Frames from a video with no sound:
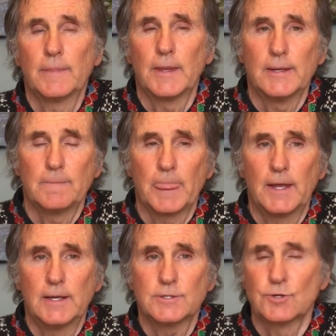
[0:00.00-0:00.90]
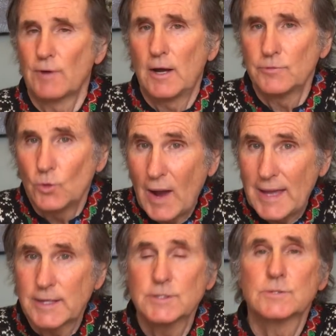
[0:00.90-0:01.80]
they surround the
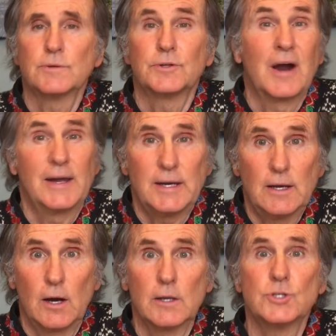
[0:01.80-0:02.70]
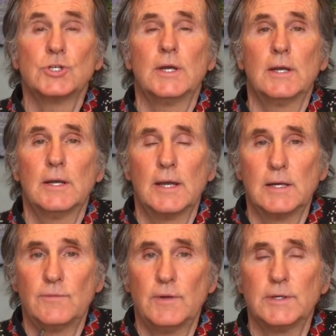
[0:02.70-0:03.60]
wagons with their ideology,
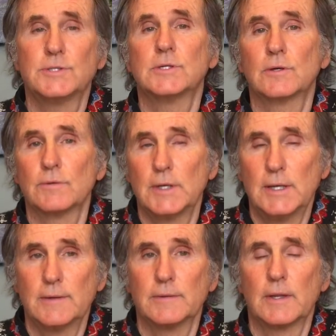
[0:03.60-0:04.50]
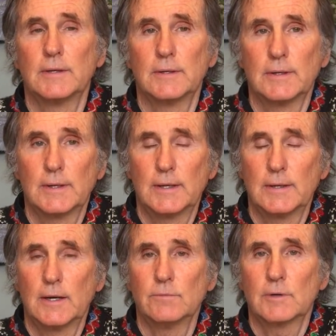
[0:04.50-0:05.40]
and if you disagree,
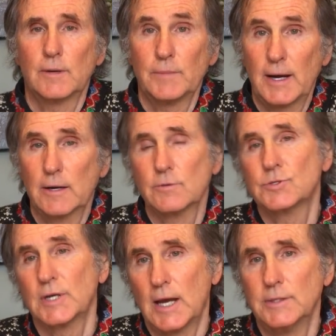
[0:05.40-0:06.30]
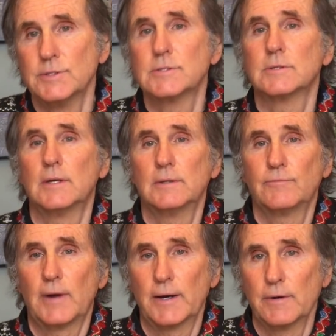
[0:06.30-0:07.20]
then out come the arrows and guns, and the
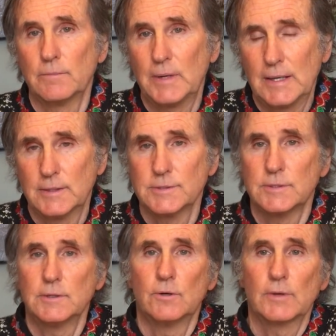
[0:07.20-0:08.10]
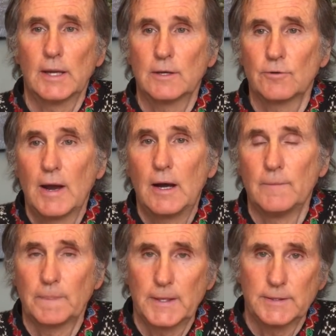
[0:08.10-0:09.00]
firing begins in the OK
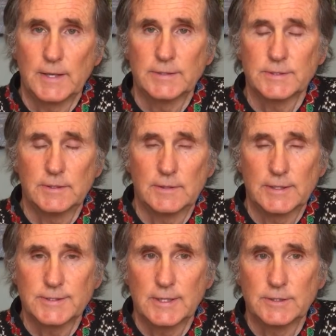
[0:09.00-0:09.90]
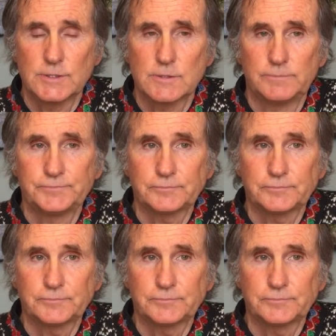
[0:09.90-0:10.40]
Corral in that sense.